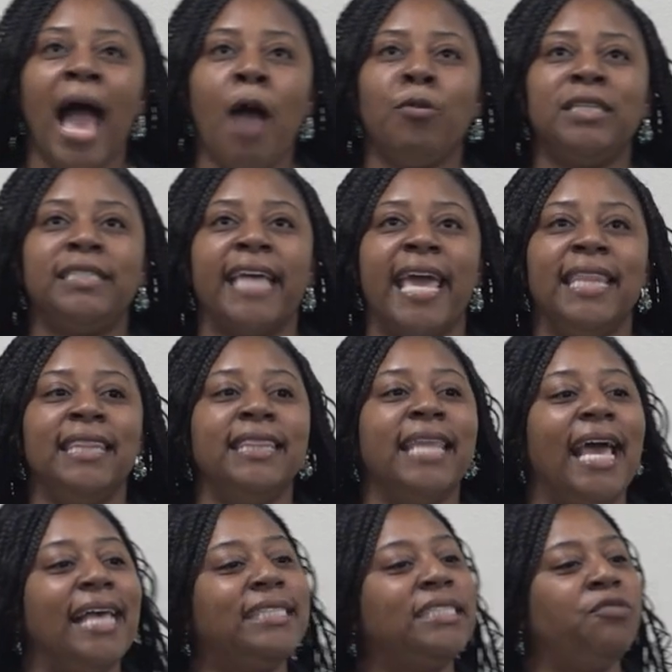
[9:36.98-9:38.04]
would say,
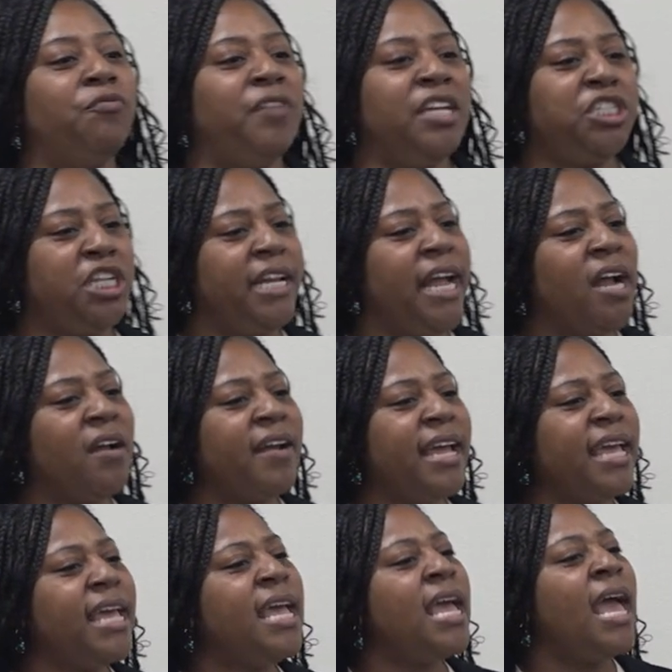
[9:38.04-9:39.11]
less visionary,
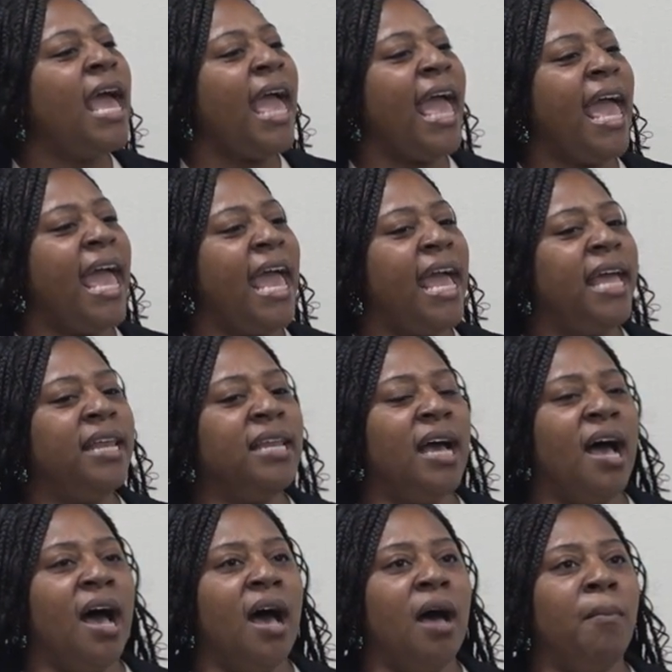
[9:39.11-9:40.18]
and
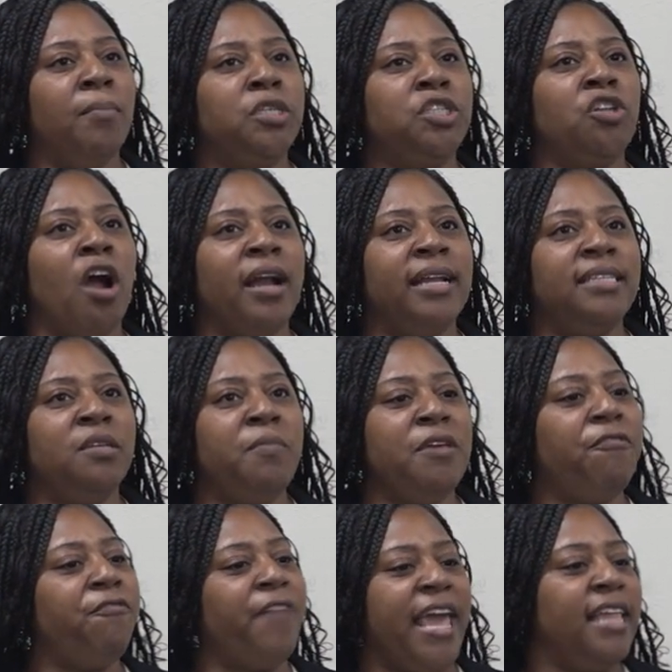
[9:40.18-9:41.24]
started to
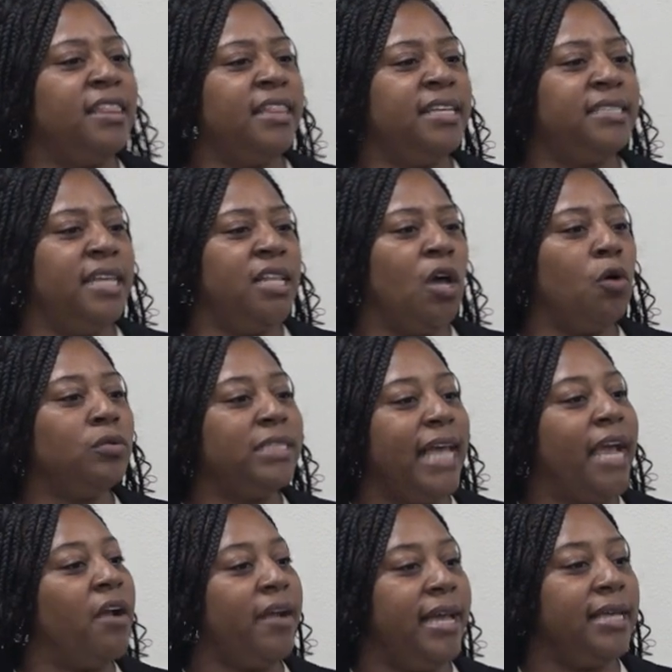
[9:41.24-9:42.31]
be faithless in those
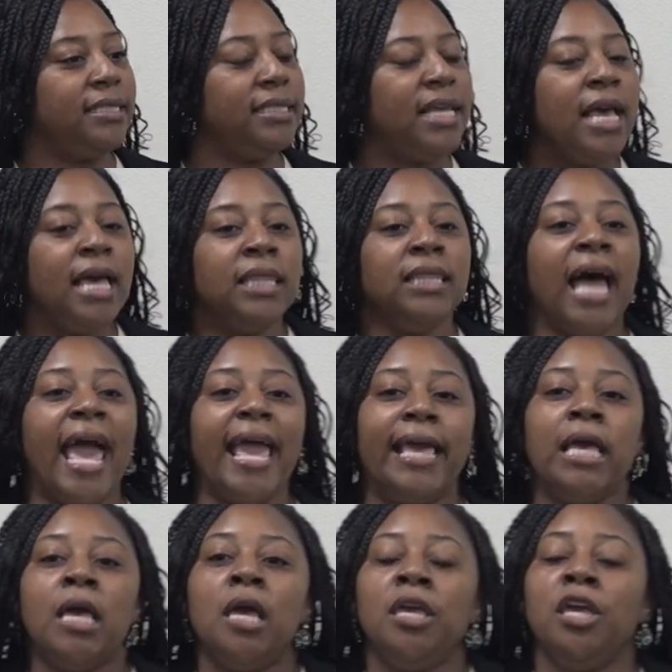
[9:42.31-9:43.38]
areas. Like,
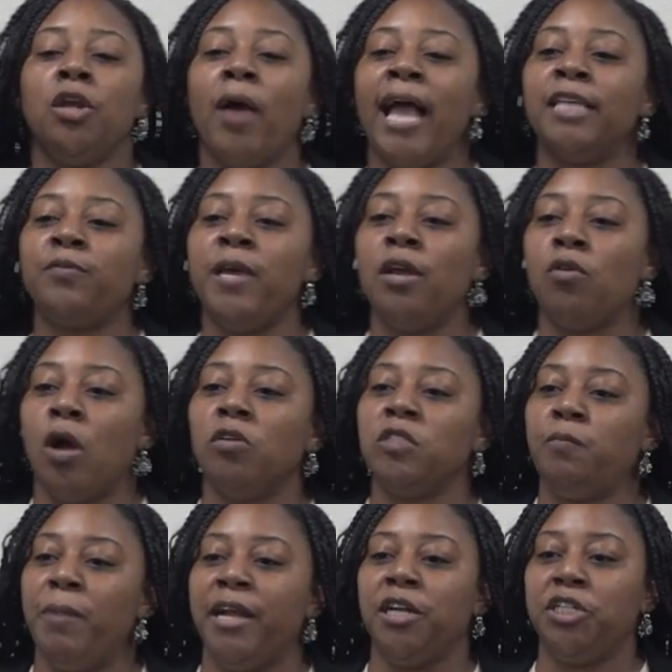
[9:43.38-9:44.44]
you know, as we grow
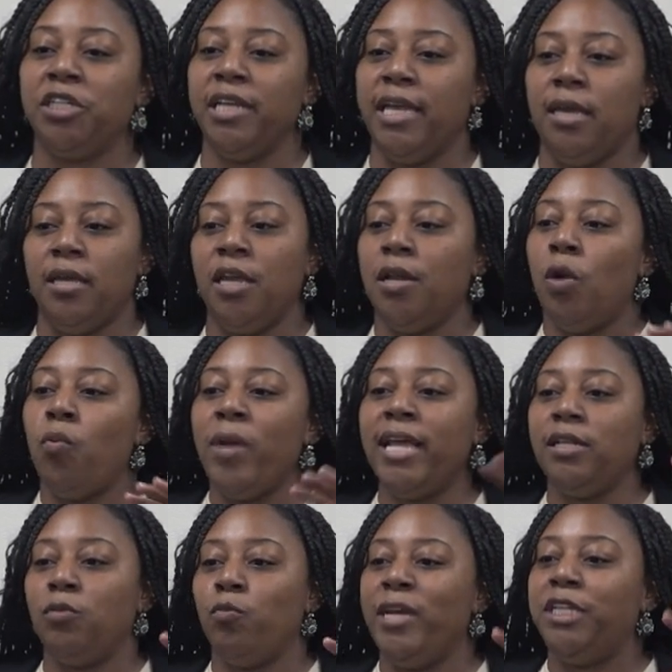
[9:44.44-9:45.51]
spiritually, you know,
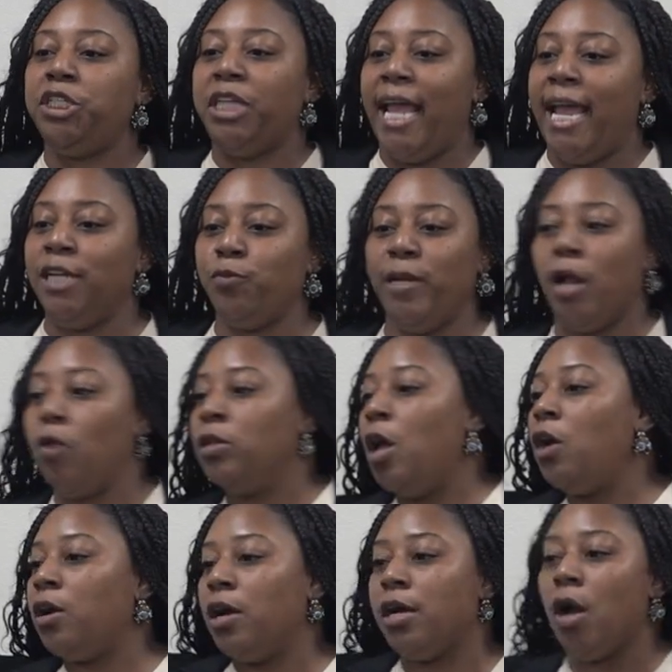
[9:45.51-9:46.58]
we change. We no
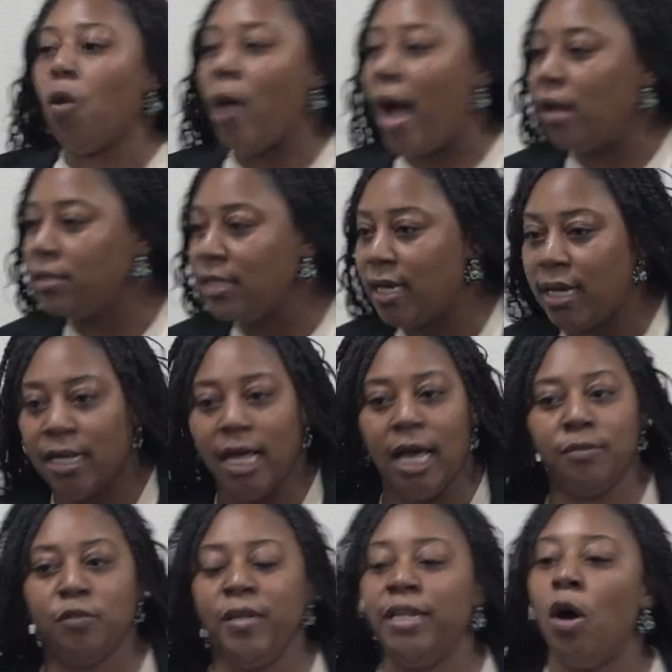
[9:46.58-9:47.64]
longer go out to
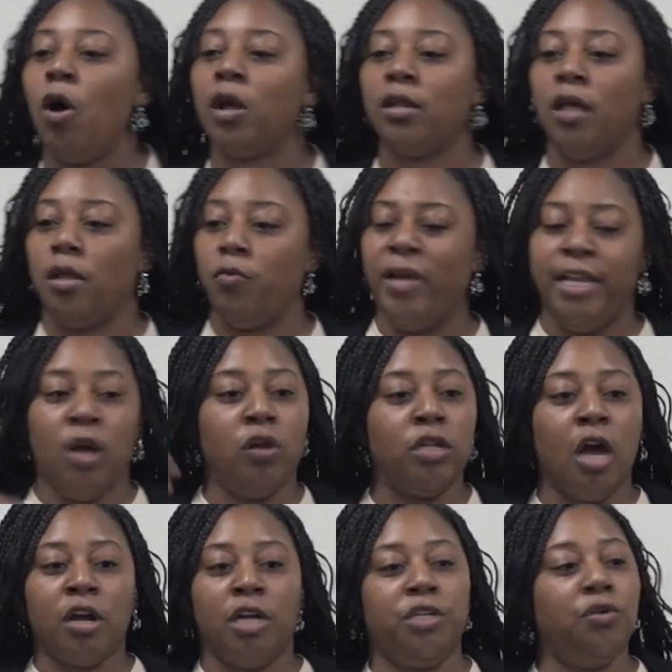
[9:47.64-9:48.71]
clubs. We no
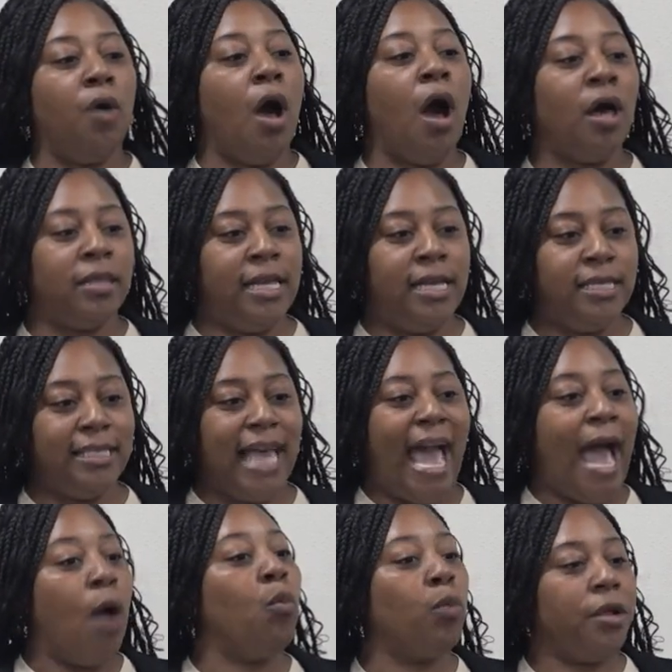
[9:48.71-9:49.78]
longer do all these
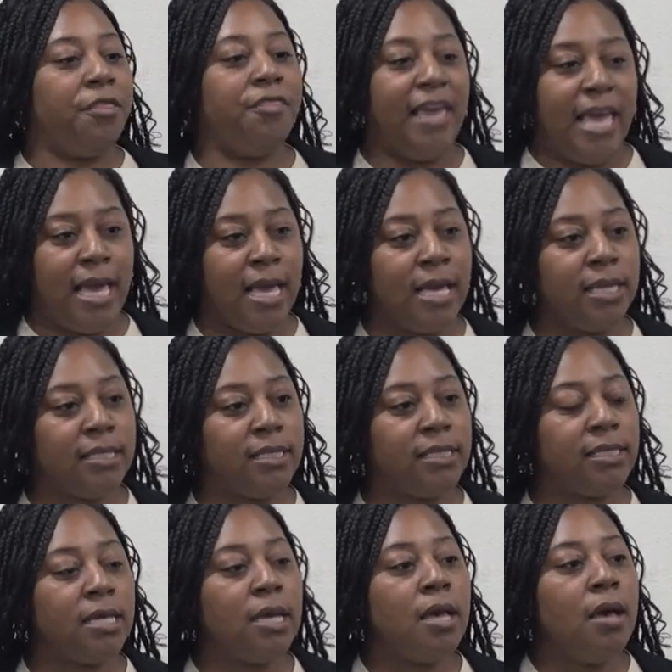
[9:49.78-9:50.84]
outward
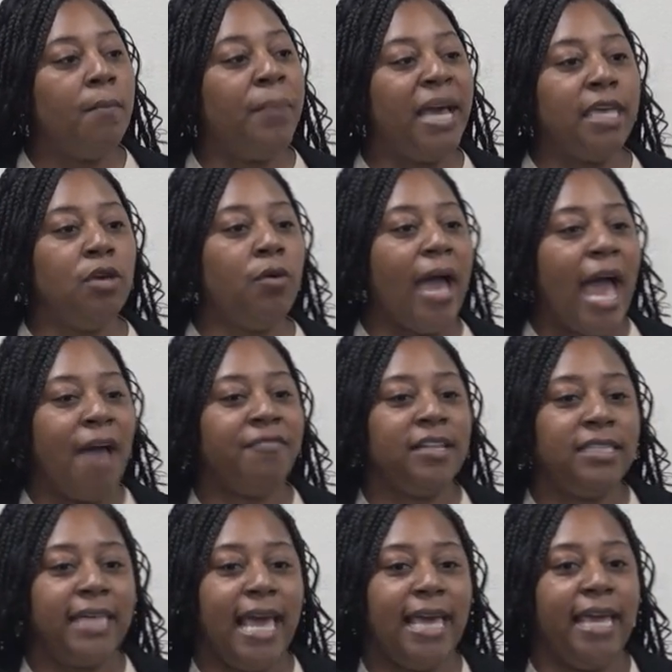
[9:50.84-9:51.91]
things. But you have to
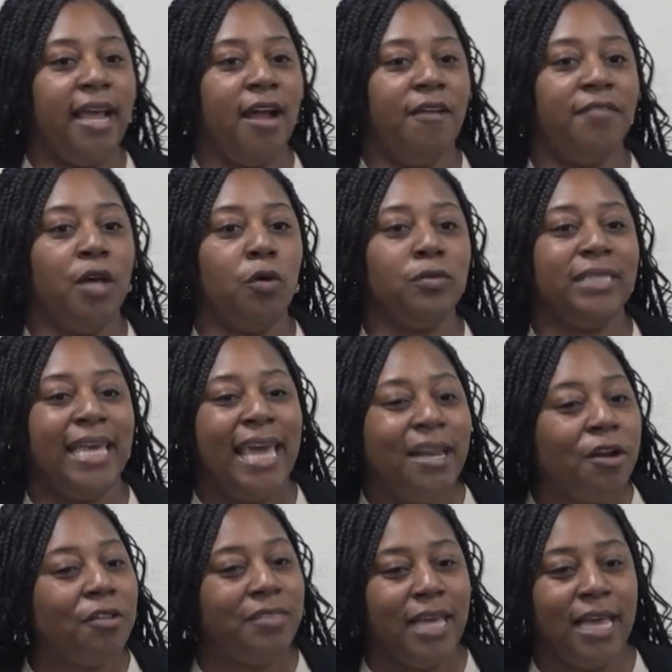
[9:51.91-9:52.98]
take care of those
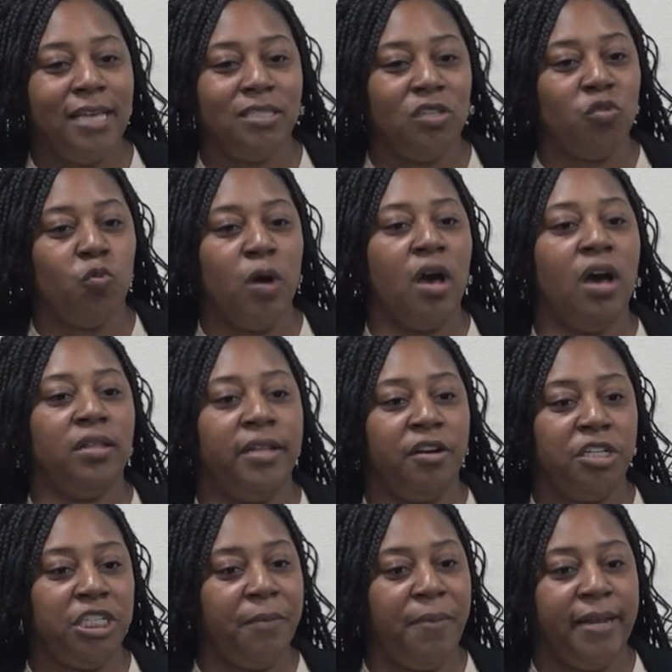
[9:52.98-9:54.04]
inner things as well that are
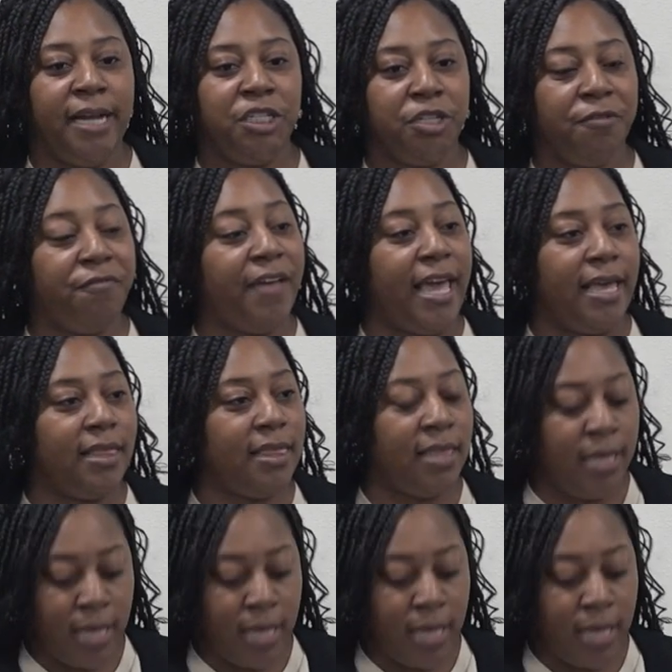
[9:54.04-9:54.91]
chipping at your faith.